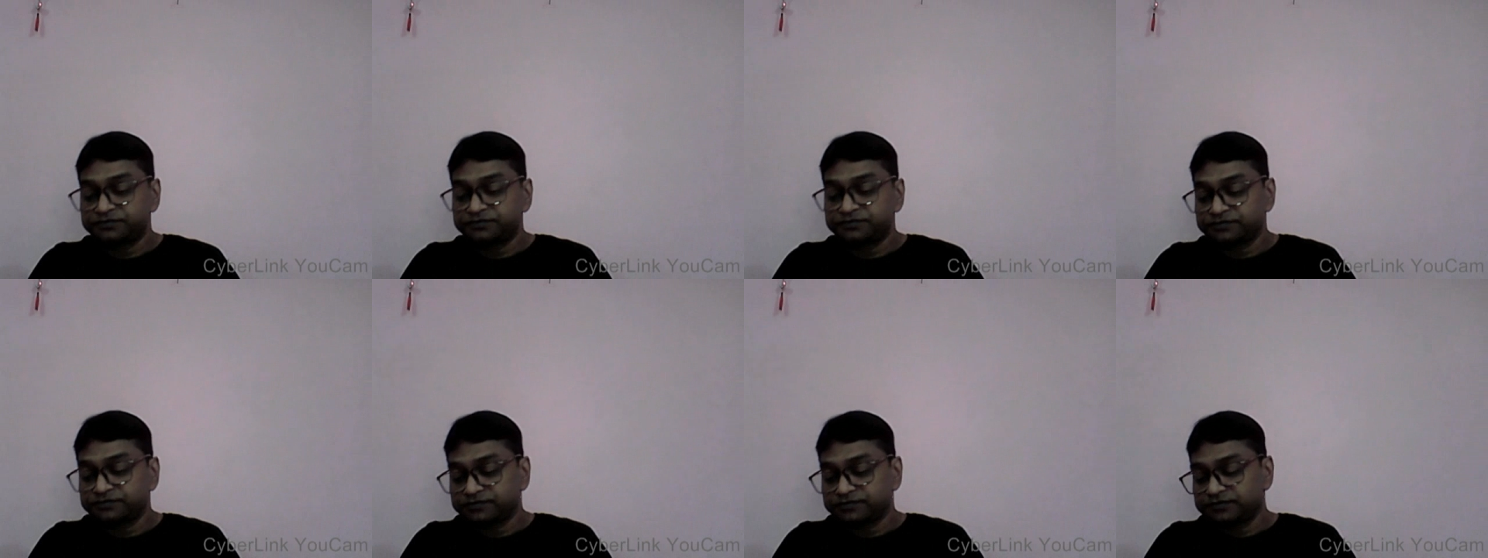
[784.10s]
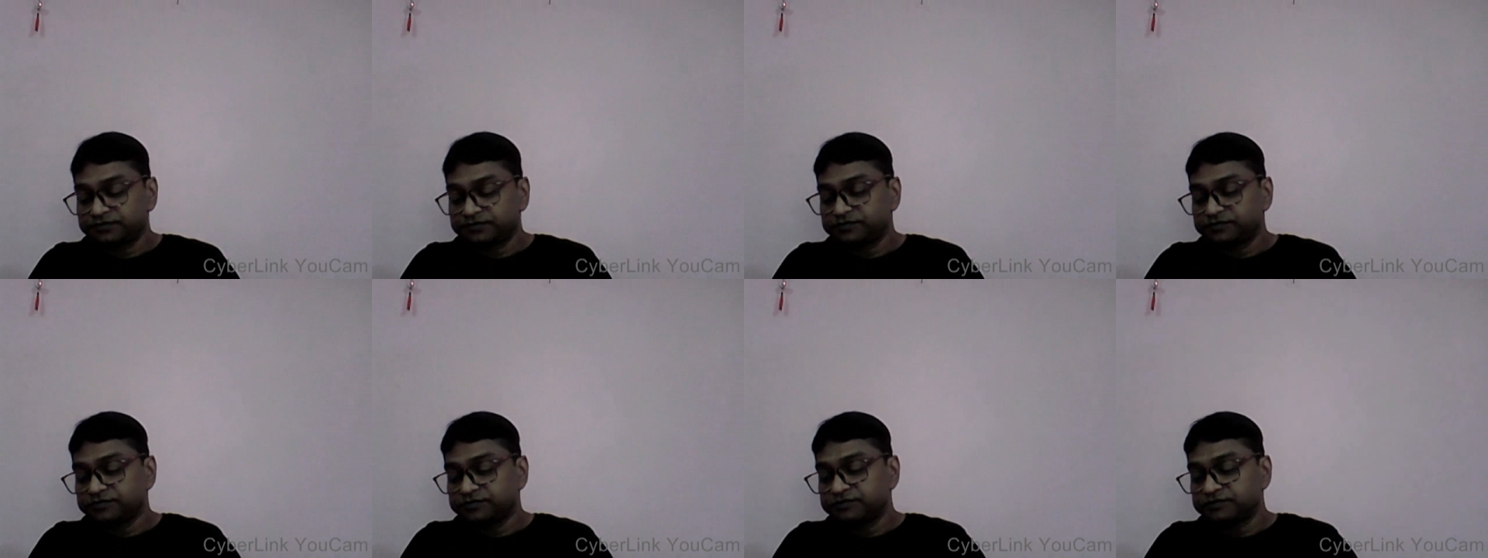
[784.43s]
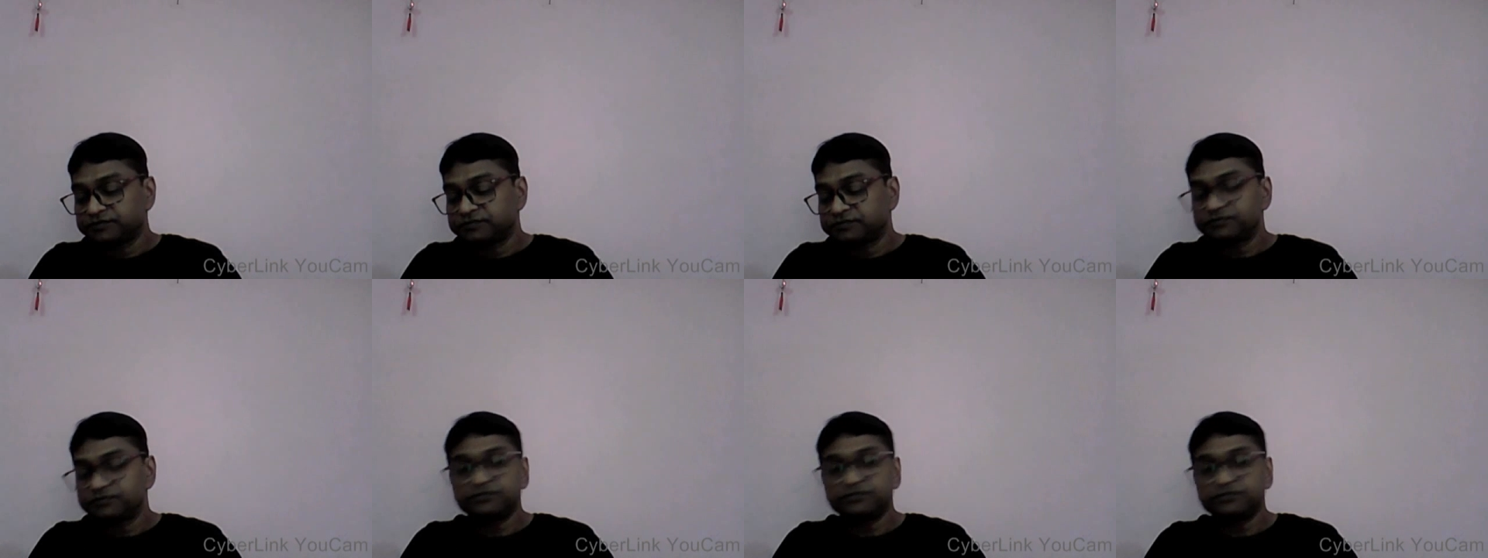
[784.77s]

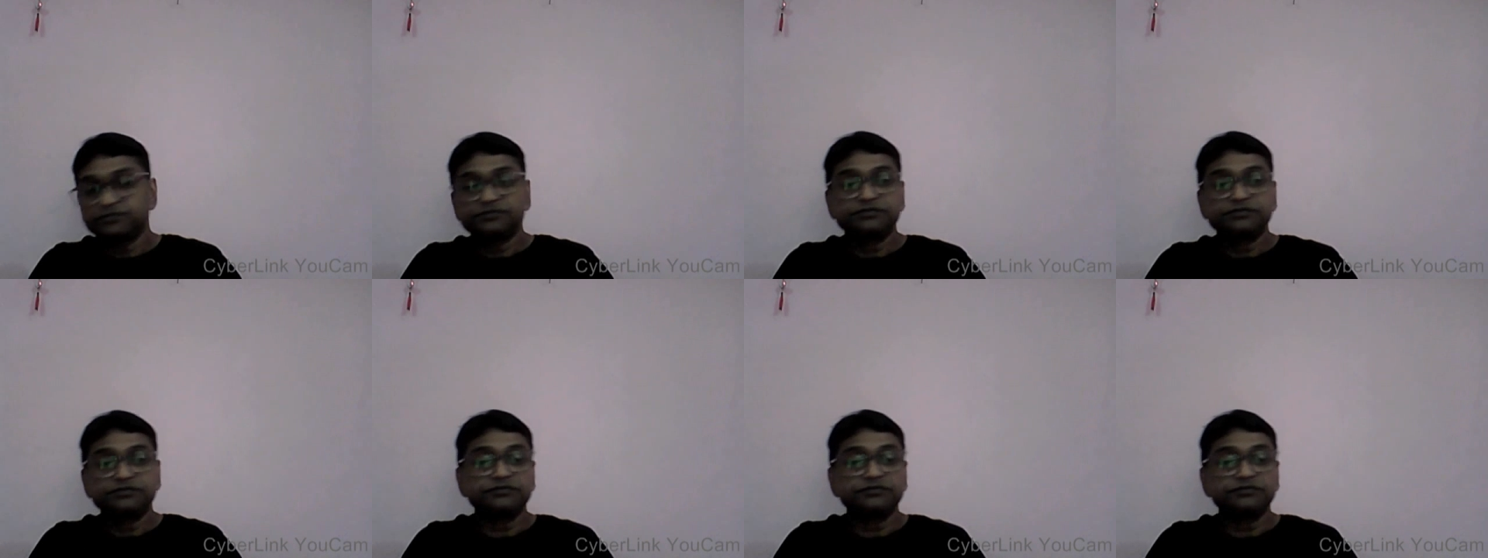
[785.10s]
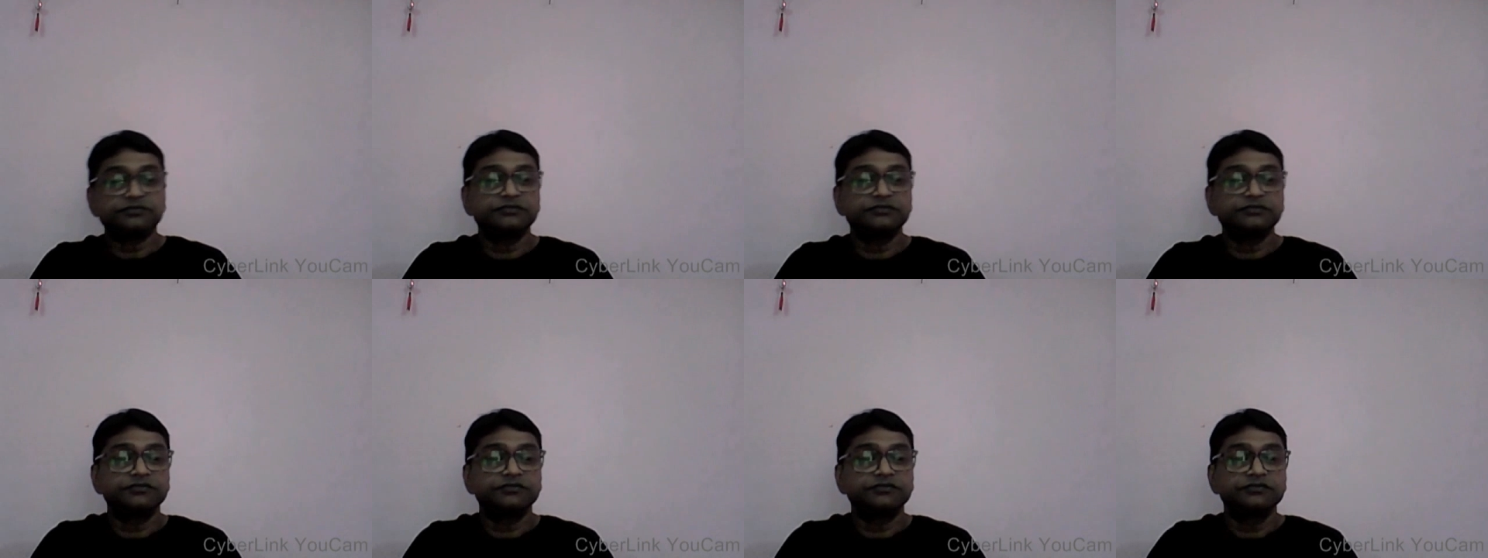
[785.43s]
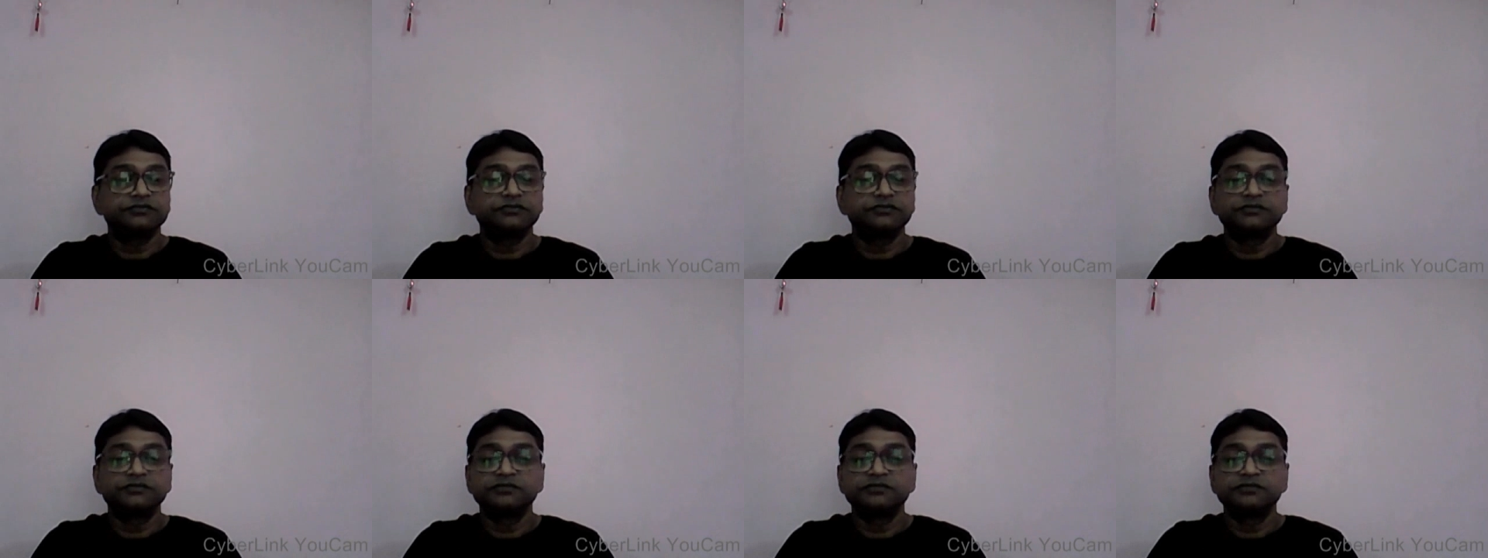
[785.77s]

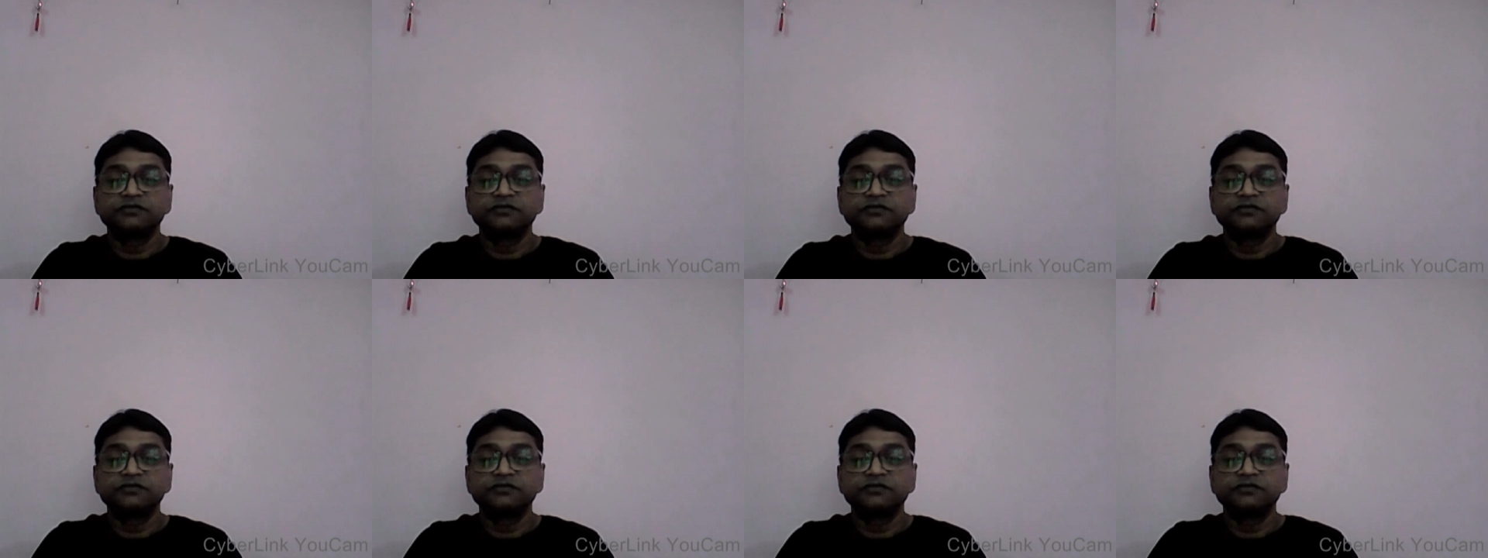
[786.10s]
(no one is talking)